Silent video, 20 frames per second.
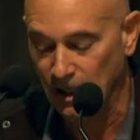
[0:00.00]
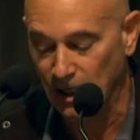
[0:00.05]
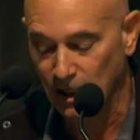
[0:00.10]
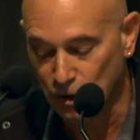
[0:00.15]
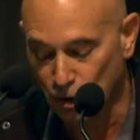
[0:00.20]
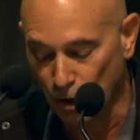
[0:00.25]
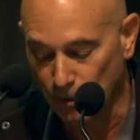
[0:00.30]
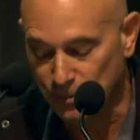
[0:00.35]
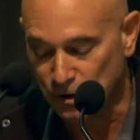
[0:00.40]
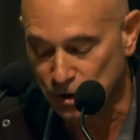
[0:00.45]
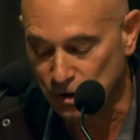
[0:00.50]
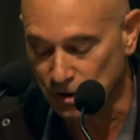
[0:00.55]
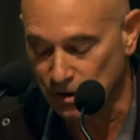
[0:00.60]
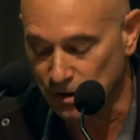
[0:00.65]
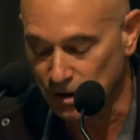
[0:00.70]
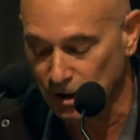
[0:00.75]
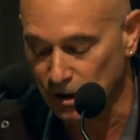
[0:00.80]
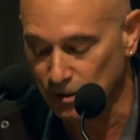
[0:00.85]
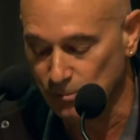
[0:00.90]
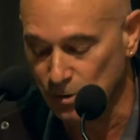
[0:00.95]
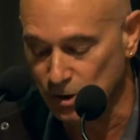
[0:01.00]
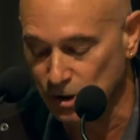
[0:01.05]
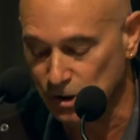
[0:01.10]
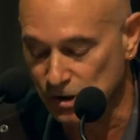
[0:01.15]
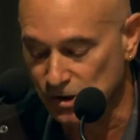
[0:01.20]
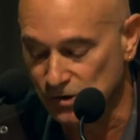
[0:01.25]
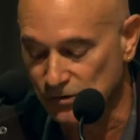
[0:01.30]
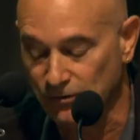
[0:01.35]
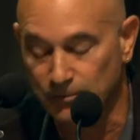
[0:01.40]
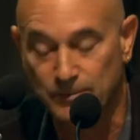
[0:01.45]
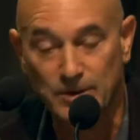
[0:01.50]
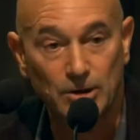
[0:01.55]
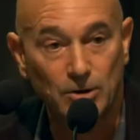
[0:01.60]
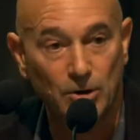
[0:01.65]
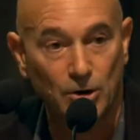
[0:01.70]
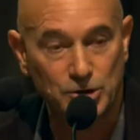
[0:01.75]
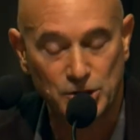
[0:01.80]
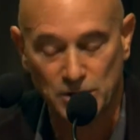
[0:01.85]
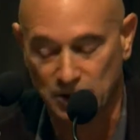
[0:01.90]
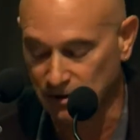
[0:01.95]
an option emerges from the
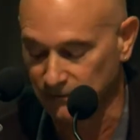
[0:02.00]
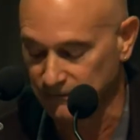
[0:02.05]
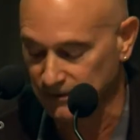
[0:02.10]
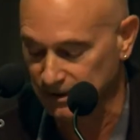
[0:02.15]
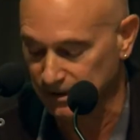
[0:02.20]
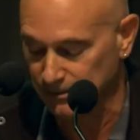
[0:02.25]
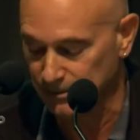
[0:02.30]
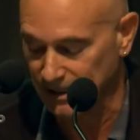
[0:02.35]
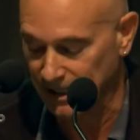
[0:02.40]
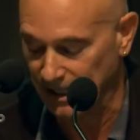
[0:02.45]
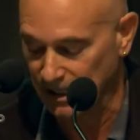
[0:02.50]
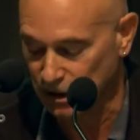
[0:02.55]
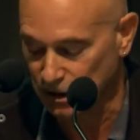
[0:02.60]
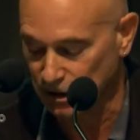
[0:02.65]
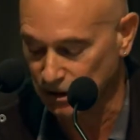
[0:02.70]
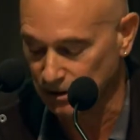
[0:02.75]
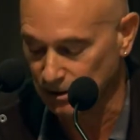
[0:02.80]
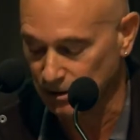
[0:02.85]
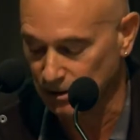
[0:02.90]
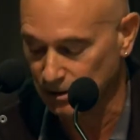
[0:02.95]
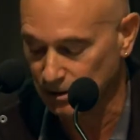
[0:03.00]
logic of elimination,